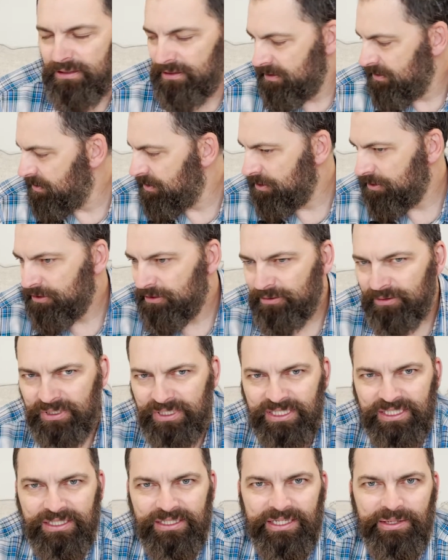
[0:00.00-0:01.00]

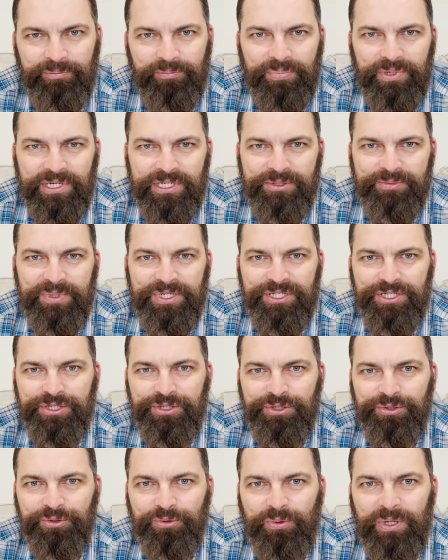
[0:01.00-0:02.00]
So that brings me
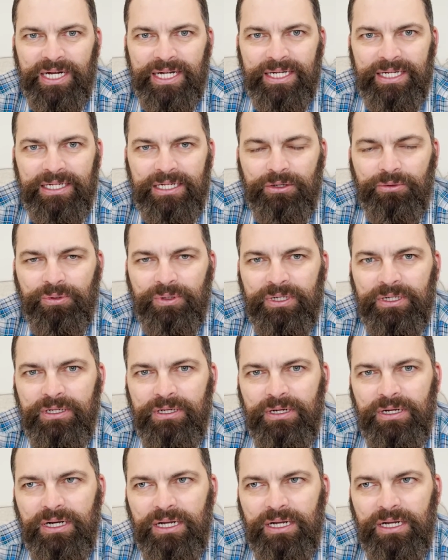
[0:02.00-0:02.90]
to why I quit.